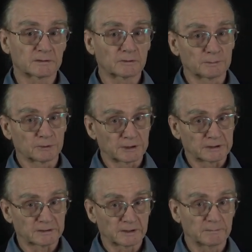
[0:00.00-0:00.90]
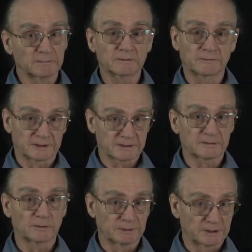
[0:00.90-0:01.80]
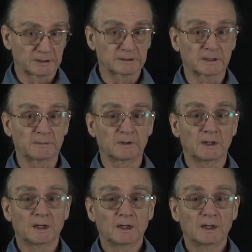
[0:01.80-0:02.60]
computing time, fixed computing time,